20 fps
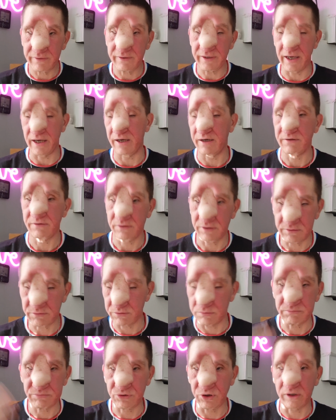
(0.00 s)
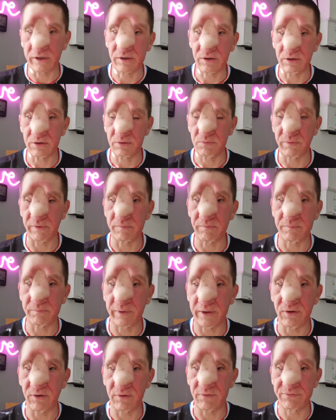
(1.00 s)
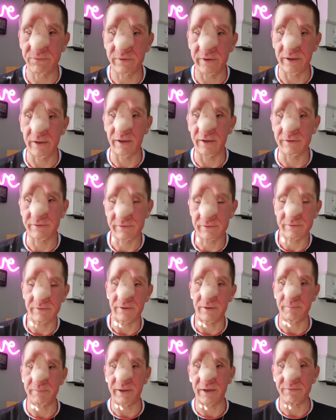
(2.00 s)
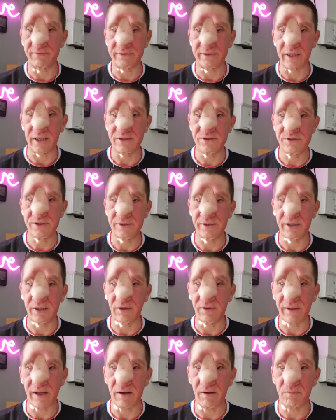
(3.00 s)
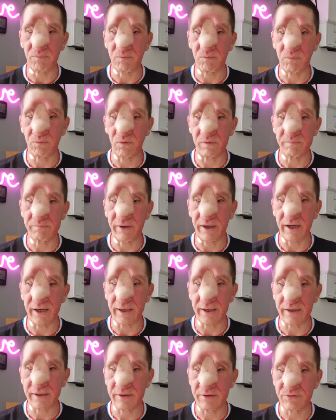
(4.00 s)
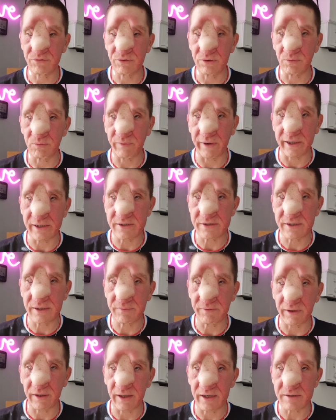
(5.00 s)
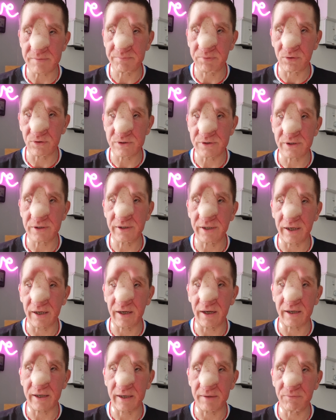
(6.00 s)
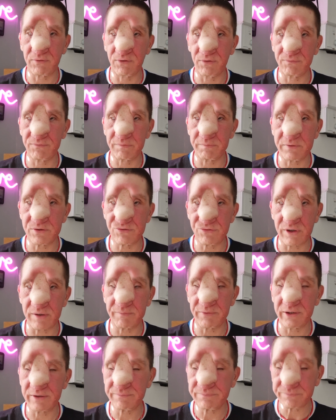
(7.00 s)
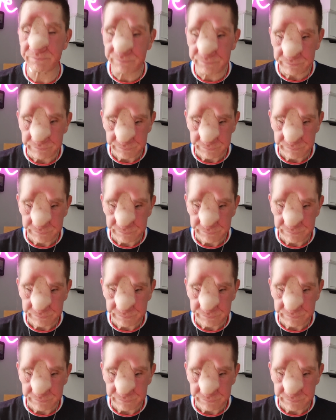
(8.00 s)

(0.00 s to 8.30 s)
yeah, sorry, went off kind of in a bit of a tangent there. That, going back to the Wednesday when I last posted, yeah, I came home from the treatment,